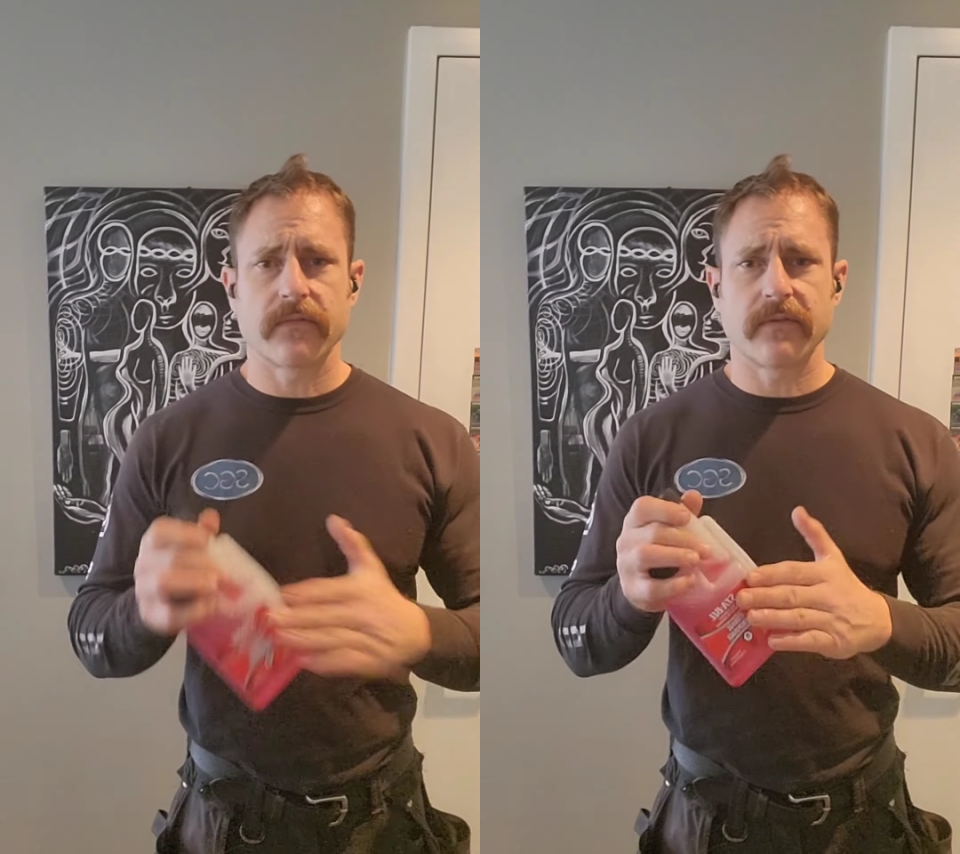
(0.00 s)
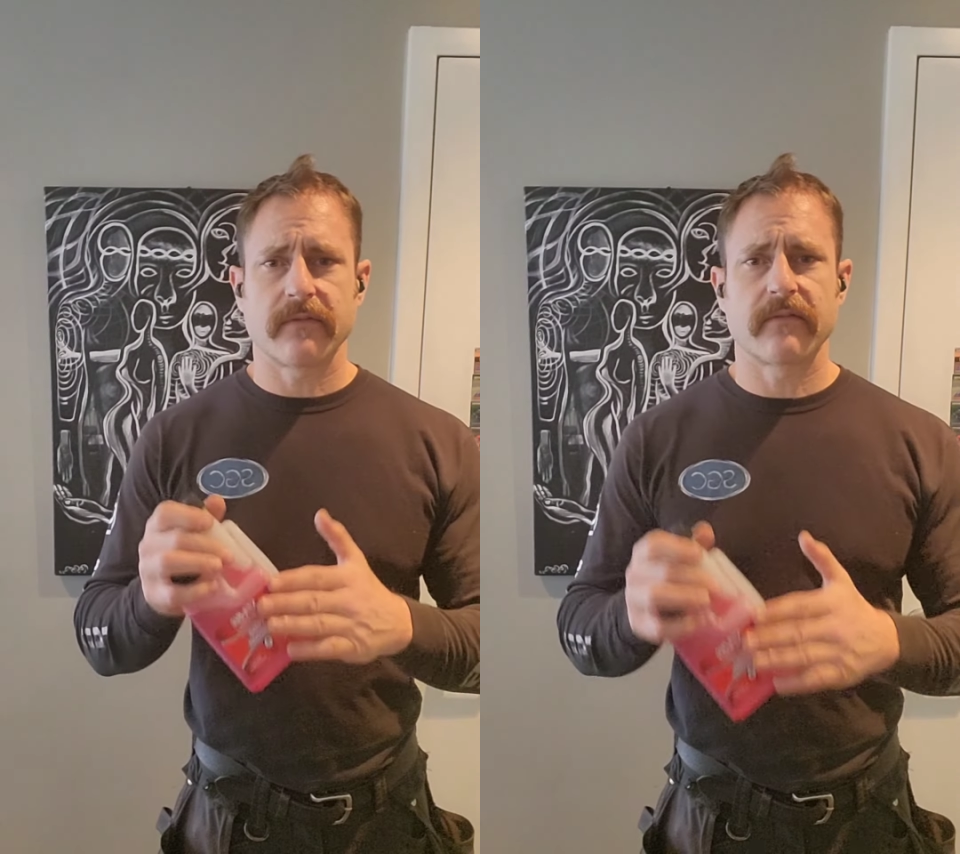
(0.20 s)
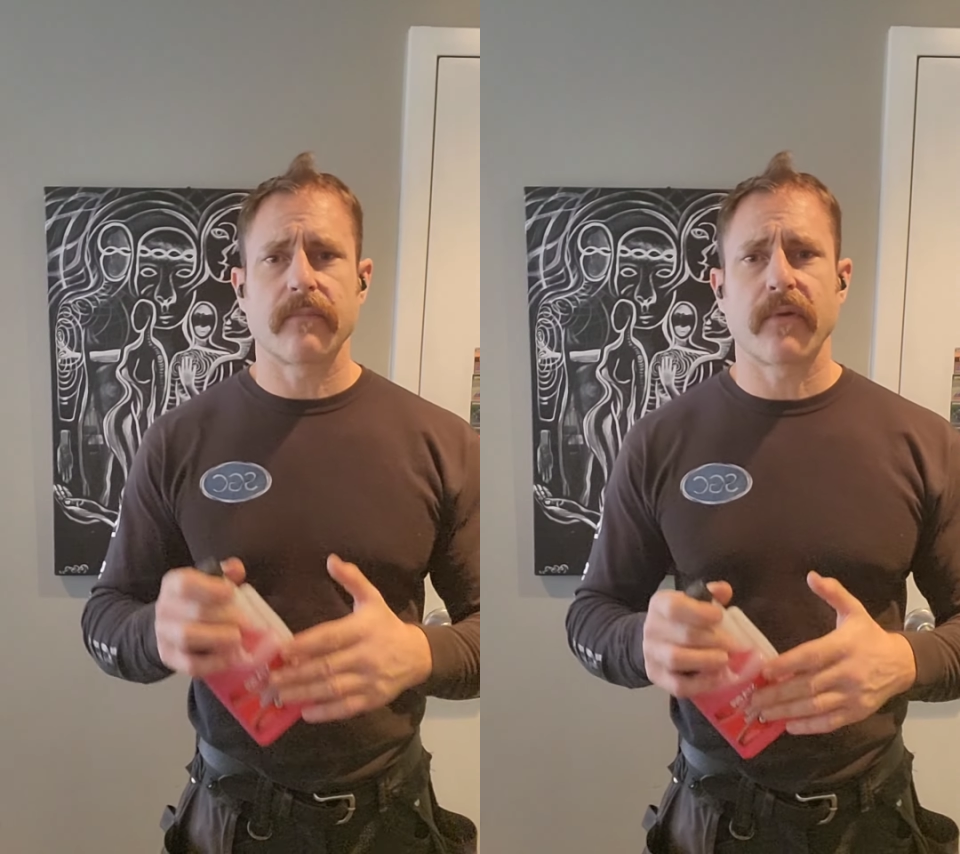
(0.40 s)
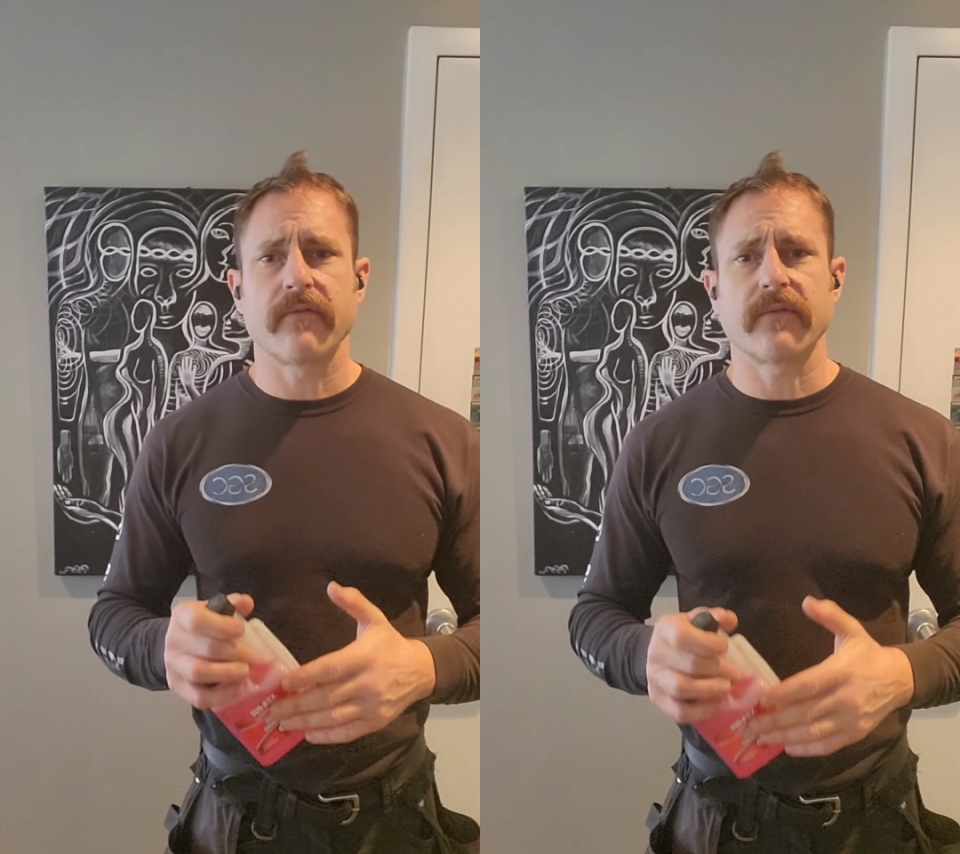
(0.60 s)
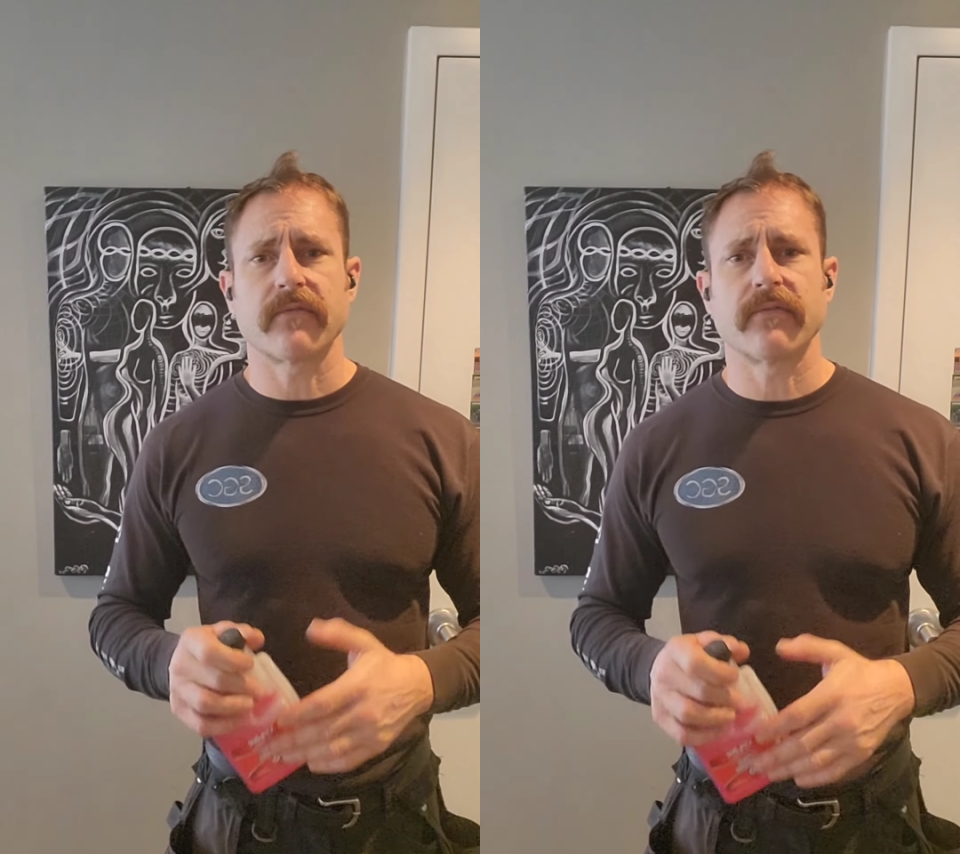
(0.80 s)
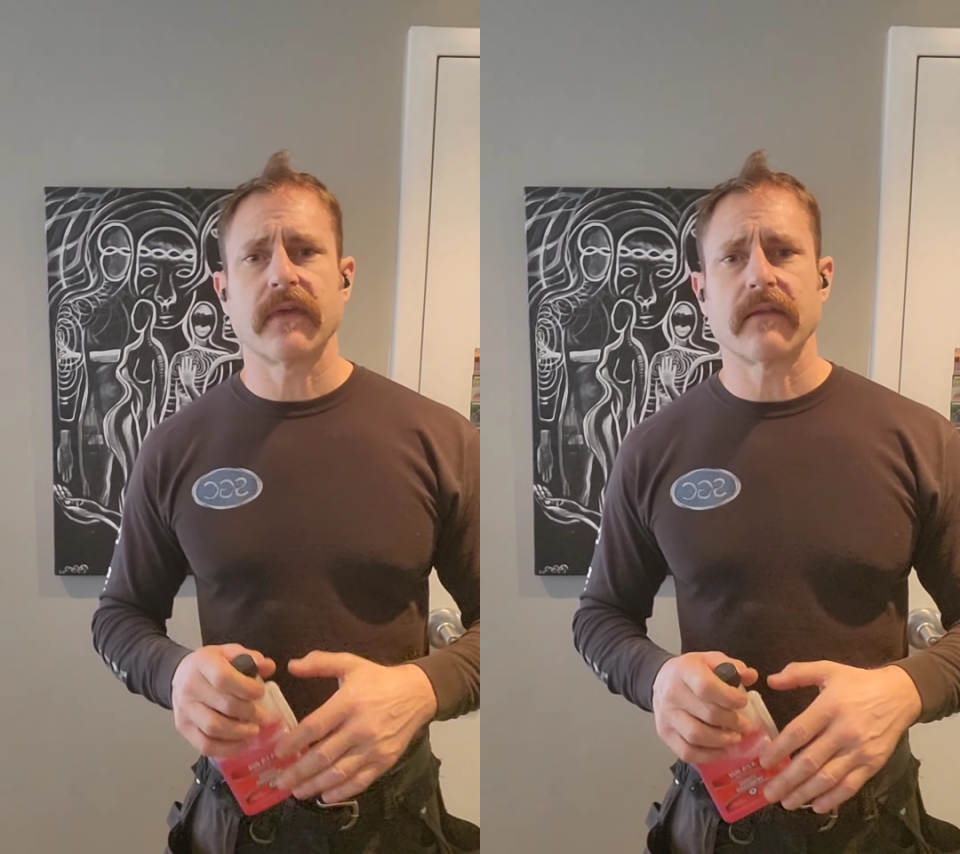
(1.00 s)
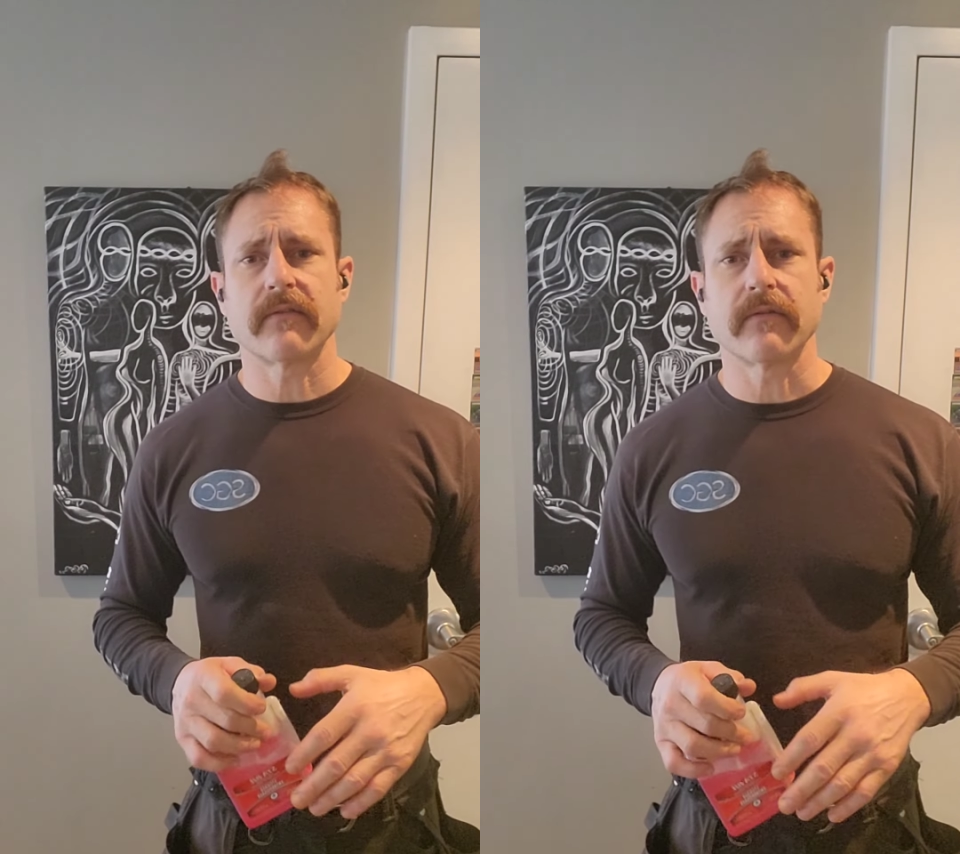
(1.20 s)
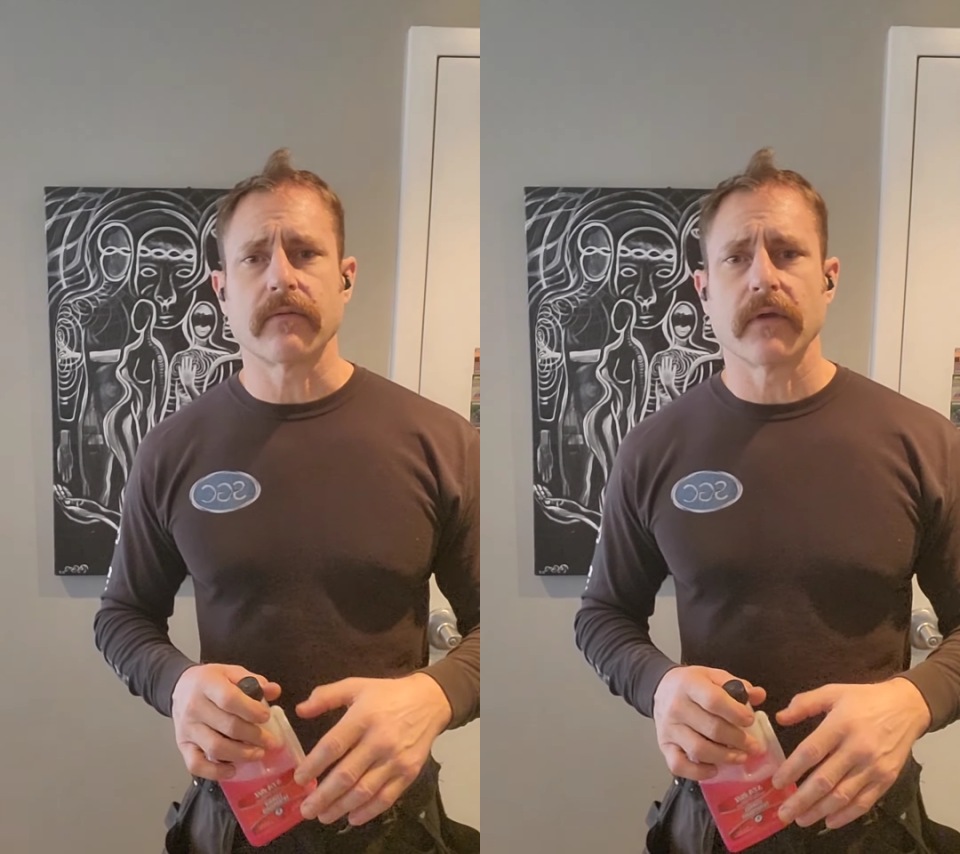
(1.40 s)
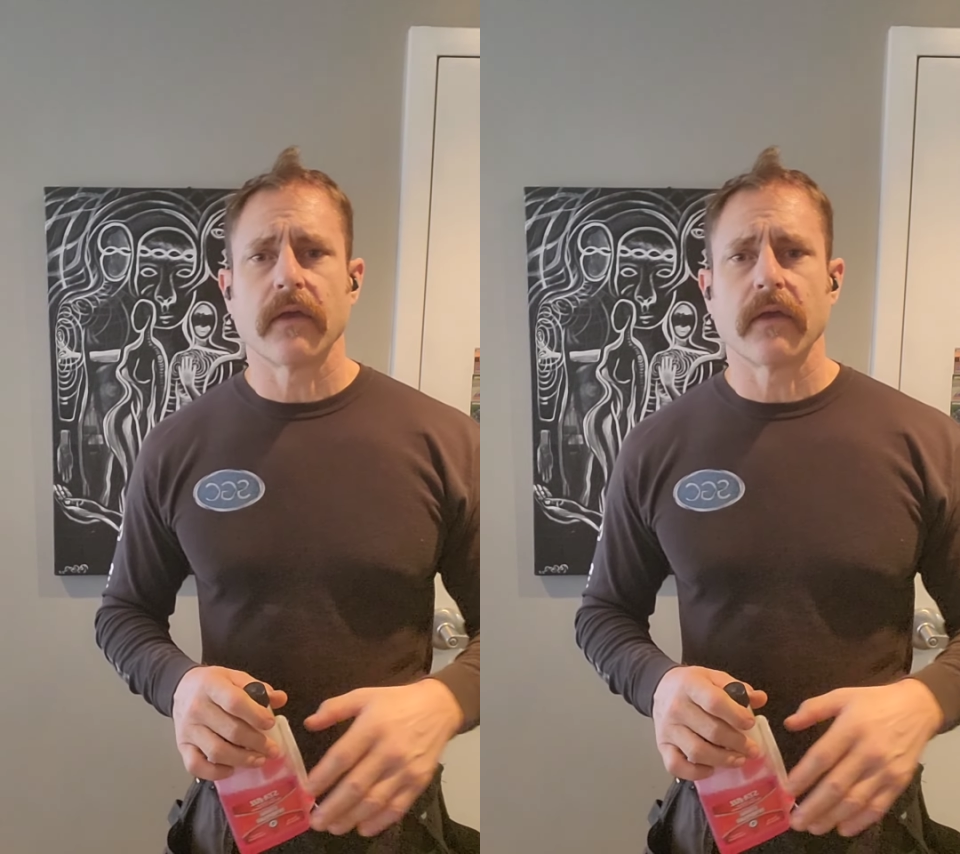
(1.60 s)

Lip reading: this is a perfect thing to